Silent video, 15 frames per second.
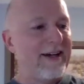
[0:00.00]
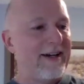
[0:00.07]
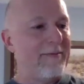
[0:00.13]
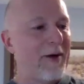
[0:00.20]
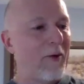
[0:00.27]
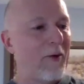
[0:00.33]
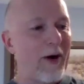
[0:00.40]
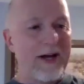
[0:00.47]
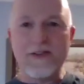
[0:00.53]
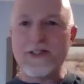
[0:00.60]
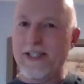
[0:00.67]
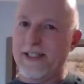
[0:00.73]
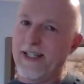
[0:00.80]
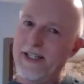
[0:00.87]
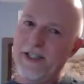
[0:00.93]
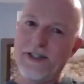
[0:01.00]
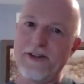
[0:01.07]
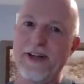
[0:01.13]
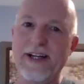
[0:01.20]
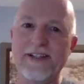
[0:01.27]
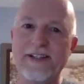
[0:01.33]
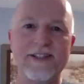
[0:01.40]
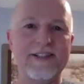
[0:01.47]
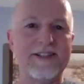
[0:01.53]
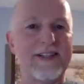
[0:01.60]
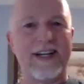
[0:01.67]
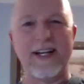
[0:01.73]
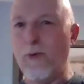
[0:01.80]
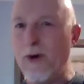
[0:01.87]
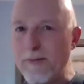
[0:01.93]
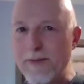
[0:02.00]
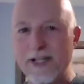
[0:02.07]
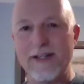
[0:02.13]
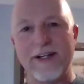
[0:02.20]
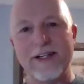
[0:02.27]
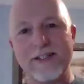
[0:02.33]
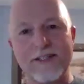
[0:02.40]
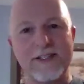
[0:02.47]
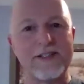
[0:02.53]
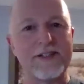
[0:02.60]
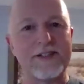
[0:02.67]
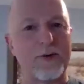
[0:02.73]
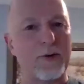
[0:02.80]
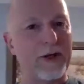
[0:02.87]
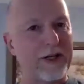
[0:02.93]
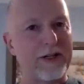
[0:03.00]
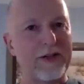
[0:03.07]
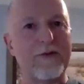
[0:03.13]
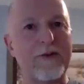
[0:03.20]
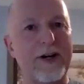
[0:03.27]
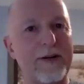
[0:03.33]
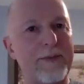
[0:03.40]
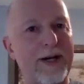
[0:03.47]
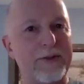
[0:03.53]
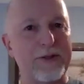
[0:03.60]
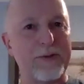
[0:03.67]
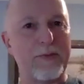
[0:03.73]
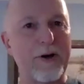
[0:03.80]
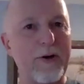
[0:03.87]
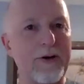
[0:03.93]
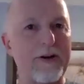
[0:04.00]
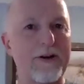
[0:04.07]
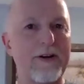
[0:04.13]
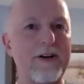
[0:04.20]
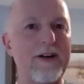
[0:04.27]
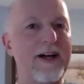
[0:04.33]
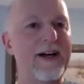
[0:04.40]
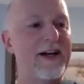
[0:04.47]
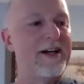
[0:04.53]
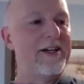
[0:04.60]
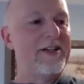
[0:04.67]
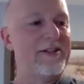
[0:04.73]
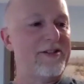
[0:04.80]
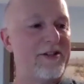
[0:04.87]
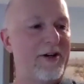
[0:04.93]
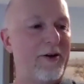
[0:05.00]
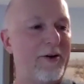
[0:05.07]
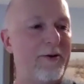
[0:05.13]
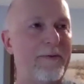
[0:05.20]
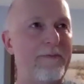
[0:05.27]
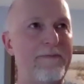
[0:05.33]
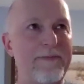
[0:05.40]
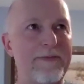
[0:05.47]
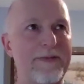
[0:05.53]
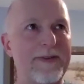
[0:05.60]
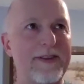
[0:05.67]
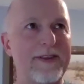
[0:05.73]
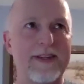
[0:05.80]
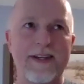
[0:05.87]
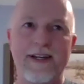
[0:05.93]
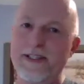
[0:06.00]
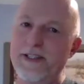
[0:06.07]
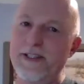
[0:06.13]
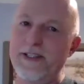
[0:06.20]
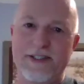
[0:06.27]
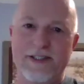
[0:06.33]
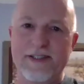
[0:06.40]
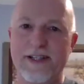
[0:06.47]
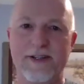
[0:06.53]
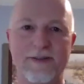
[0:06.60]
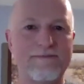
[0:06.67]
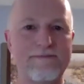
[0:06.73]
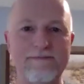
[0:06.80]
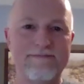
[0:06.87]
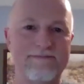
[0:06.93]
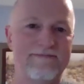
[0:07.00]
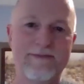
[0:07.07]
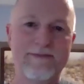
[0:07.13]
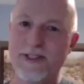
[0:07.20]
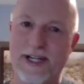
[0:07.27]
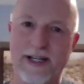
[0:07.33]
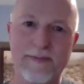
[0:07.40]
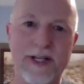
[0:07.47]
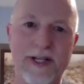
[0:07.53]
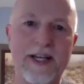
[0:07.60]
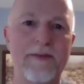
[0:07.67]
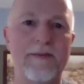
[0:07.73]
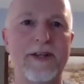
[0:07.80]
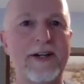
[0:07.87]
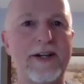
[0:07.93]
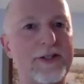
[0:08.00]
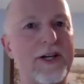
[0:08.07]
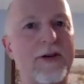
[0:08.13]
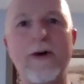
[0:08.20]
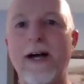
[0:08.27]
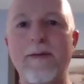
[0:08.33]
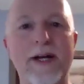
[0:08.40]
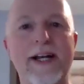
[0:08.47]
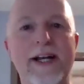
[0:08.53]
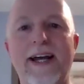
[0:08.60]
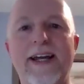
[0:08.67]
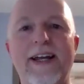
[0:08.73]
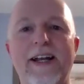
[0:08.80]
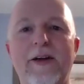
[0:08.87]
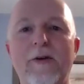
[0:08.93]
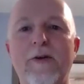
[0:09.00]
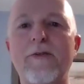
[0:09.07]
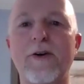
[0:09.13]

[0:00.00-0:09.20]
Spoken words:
My wife said, get your license. I didn't want my license. A really good friend of mine was a broker. So I just, sent him to him. And I was like, why am I not getting a